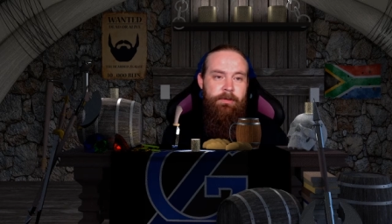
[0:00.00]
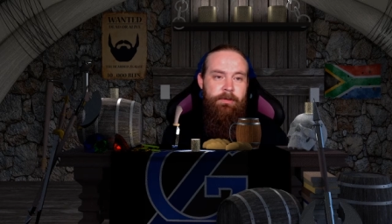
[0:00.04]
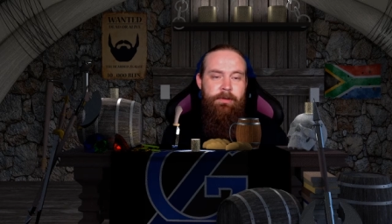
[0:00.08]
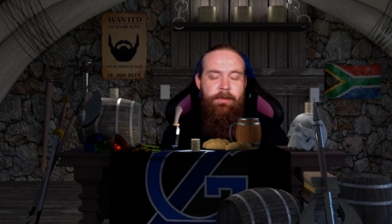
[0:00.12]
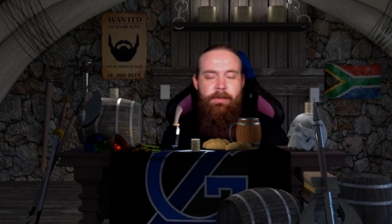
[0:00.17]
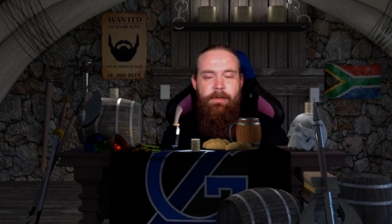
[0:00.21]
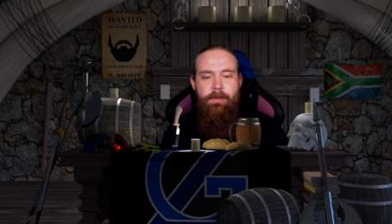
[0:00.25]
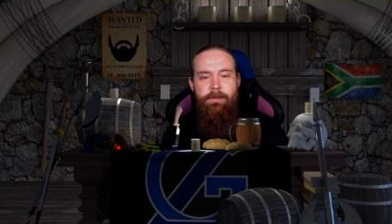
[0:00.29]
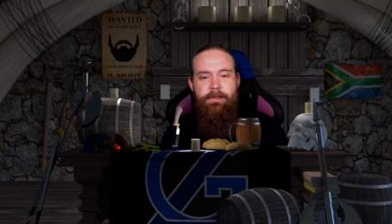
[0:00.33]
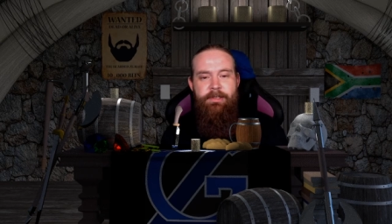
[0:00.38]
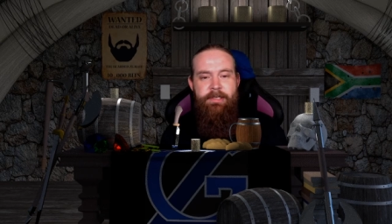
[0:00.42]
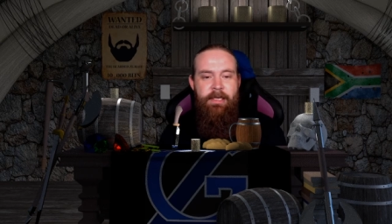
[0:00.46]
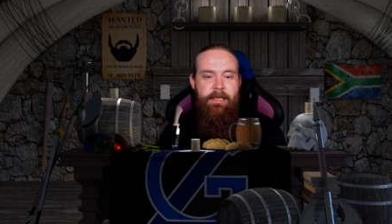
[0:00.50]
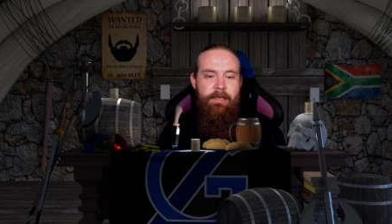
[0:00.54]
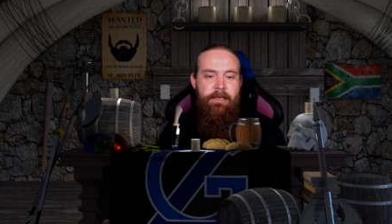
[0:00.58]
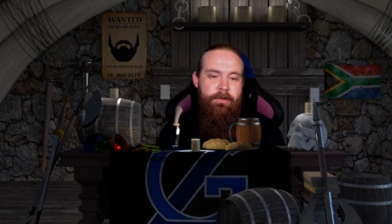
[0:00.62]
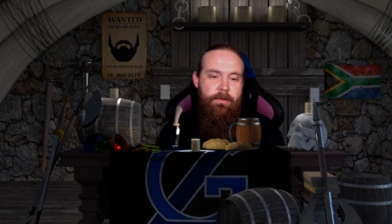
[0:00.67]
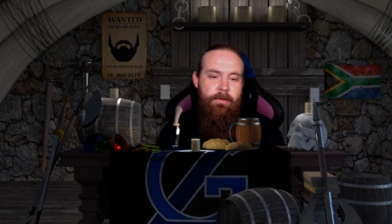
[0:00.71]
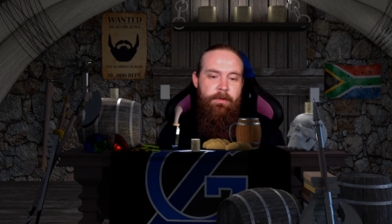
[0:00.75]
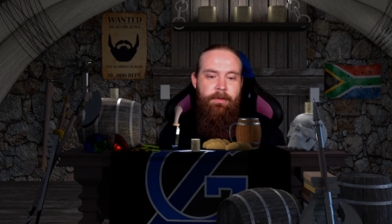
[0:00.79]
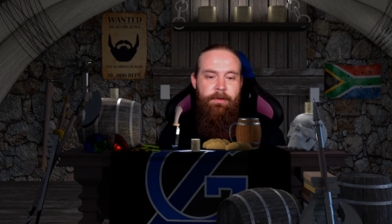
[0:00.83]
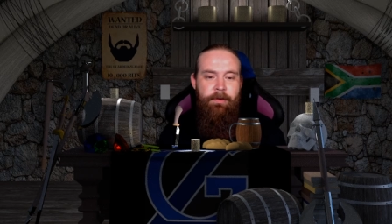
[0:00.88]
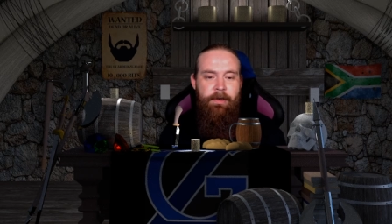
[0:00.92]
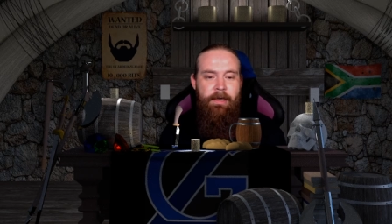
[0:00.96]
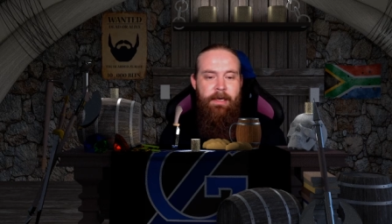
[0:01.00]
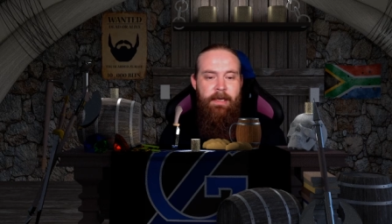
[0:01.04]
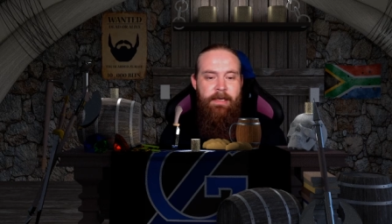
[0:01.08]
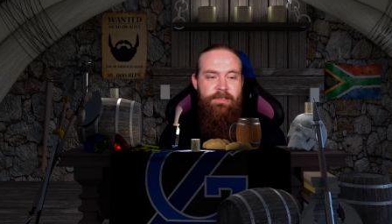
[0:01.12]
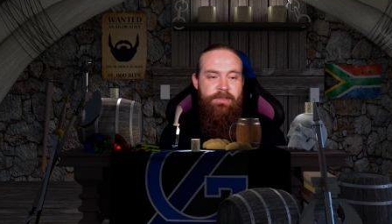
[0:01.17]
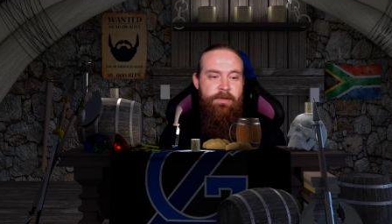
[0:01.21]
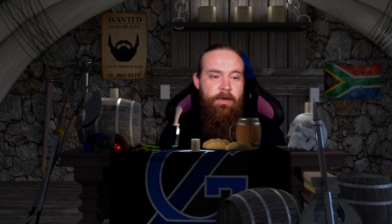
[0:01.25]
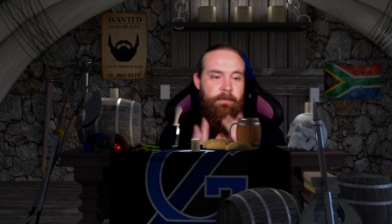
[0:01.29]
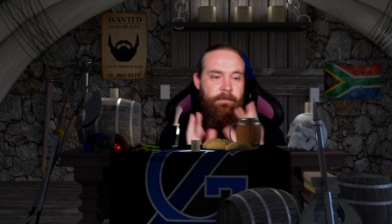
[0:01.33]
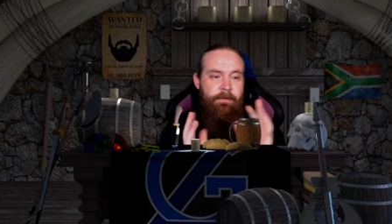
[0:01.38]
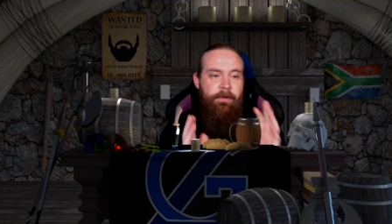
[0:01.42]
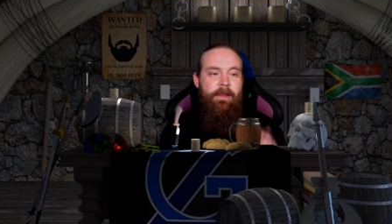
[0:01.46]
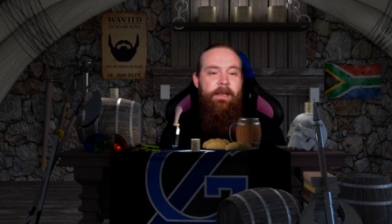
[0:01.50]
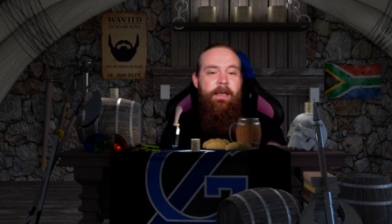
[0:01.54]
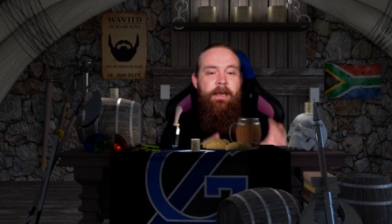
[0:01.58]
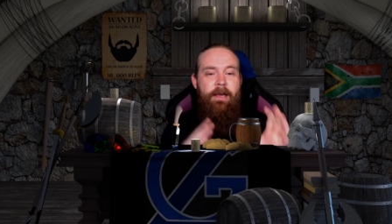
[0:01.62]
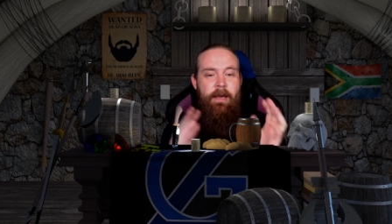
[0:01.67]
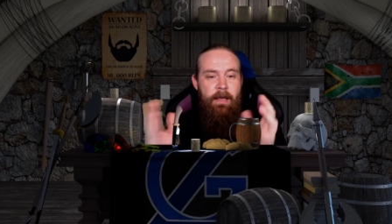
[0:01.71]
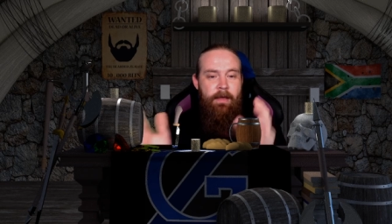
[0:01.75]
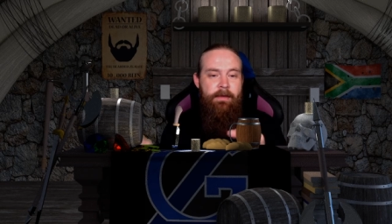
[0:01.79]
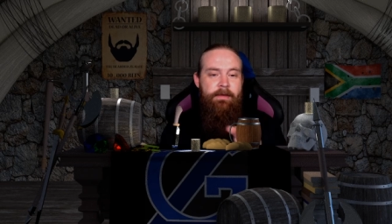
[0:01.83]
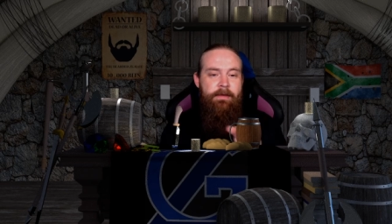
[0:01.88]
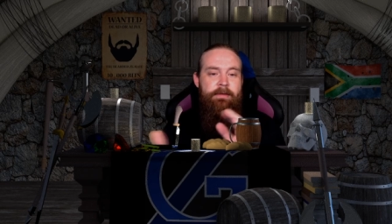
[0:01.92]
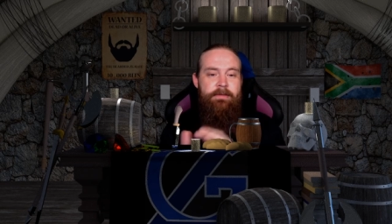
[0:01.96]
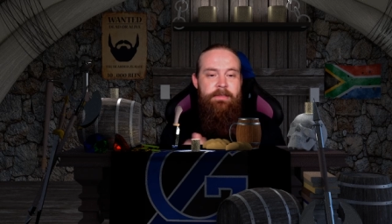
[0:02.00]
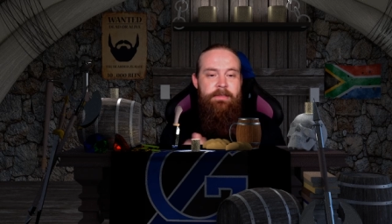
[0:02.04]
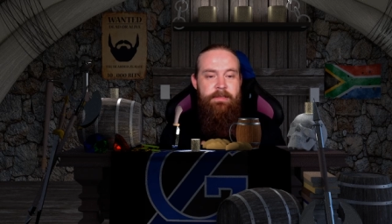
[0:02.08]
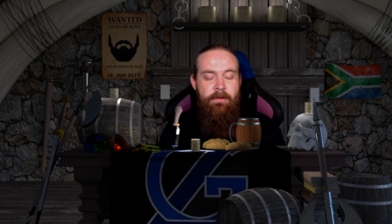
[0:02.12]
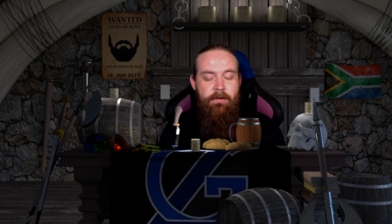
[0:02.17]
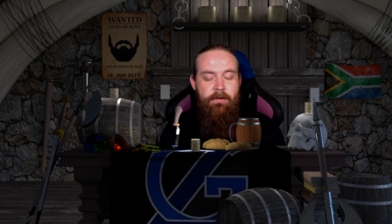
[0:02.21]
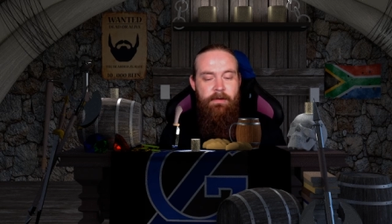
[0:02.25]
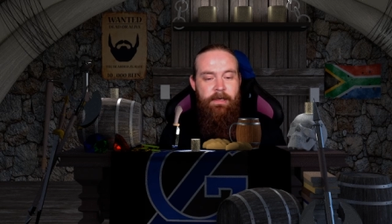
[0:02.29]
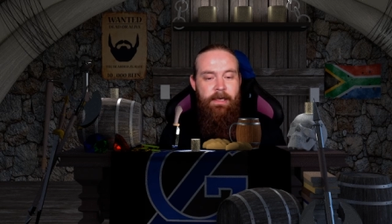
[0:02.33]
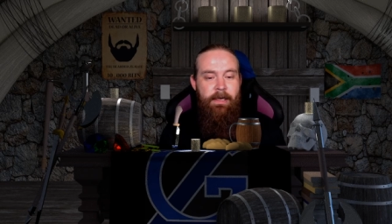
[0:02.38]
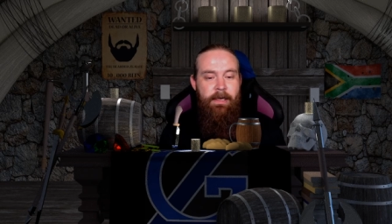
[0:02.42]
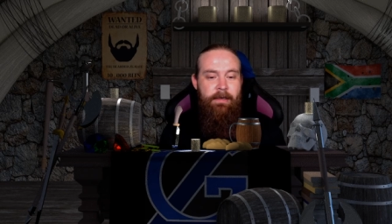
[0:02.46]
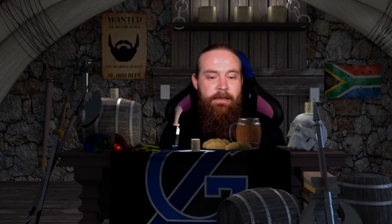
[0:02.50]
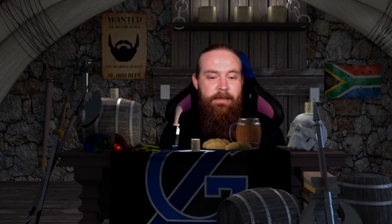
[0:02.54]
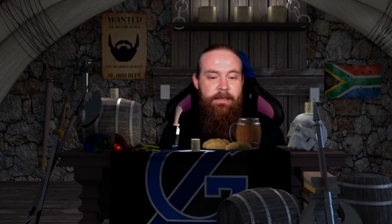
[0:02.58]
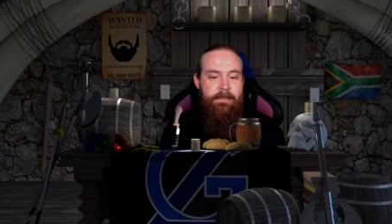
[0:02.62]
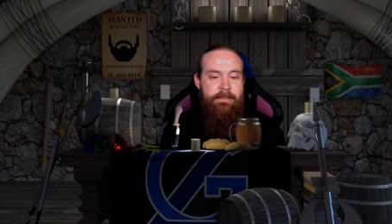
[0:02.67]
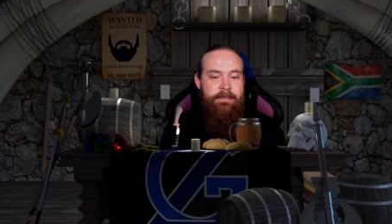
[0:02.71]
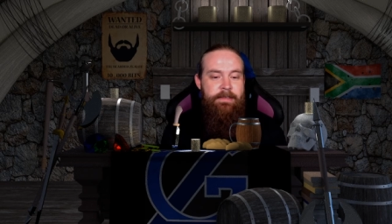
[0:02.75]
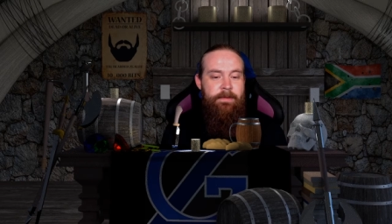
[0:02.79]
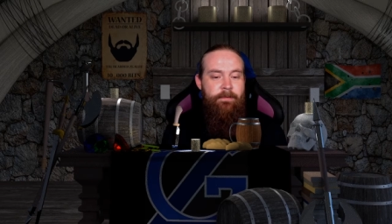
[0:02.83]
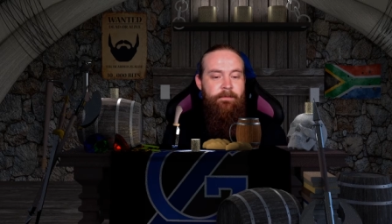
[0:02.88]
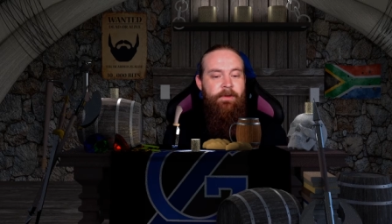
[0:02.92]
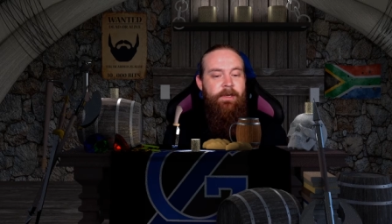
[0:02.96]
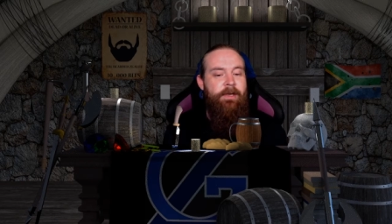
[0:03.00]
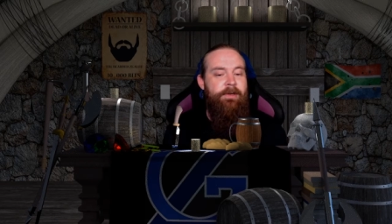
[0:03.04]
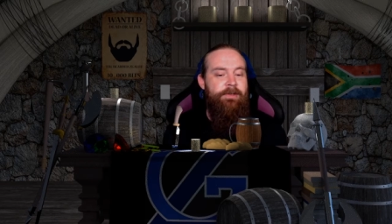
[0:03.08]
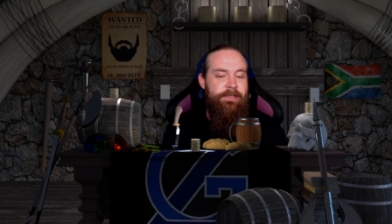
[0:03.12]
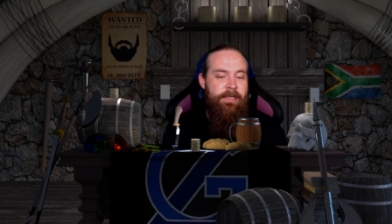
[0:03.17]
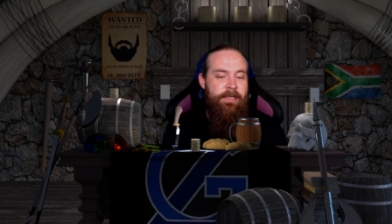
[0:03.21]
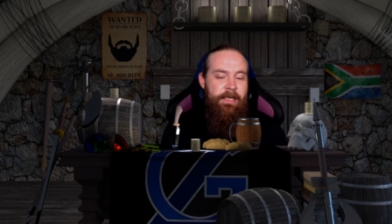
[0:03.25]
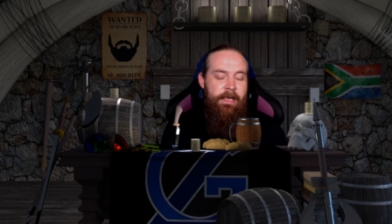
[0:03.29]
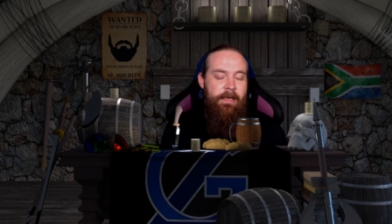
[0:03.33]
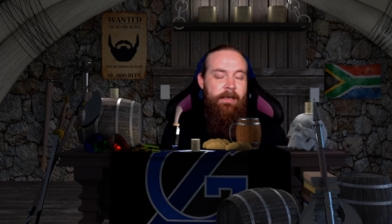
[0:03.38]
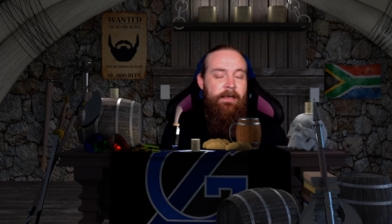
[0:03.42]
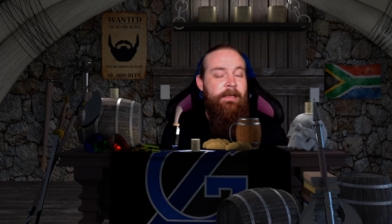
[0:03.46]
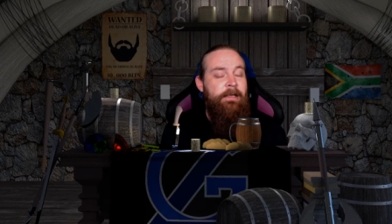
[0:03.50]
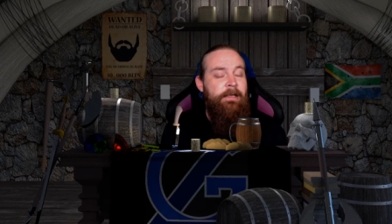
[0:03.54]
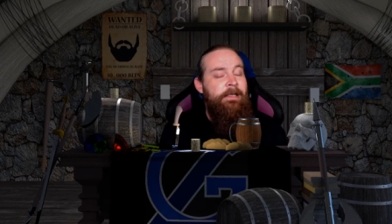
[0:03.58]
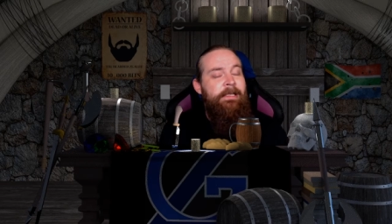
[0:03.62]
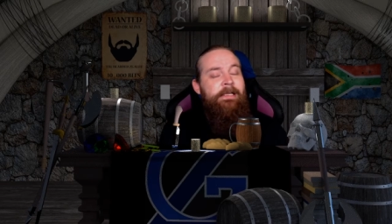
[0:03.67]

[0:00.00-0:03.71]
You know, take two or three days off and then uh, start editing some videos again.